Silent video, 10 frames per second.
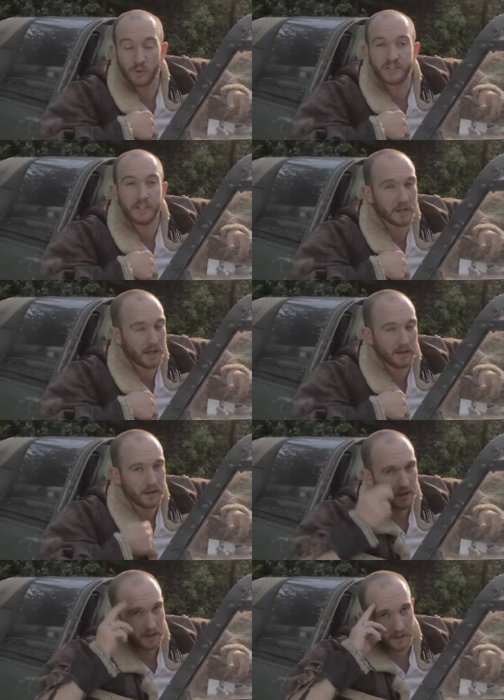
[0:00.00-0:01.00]
we'll see you then
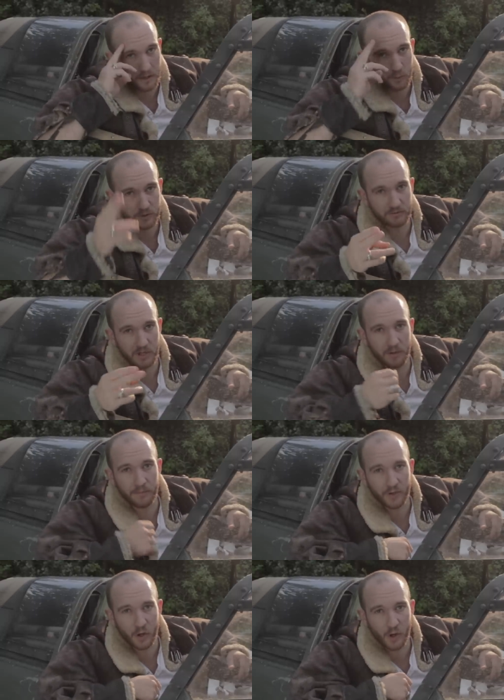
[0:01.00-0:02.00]
at
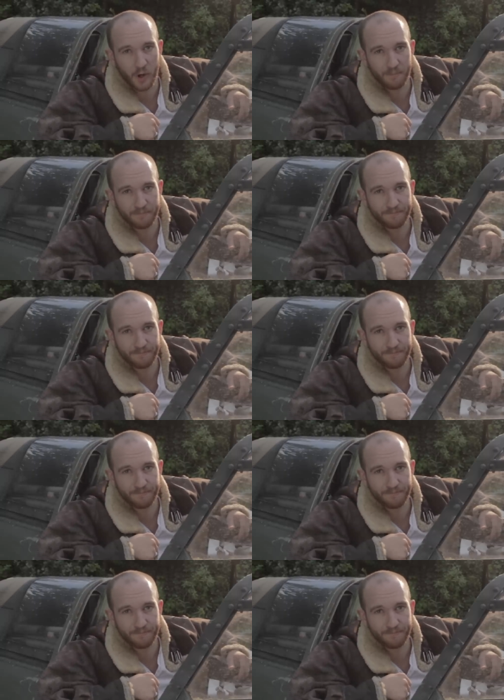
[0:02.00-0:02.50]
theunderwaterrealm.com.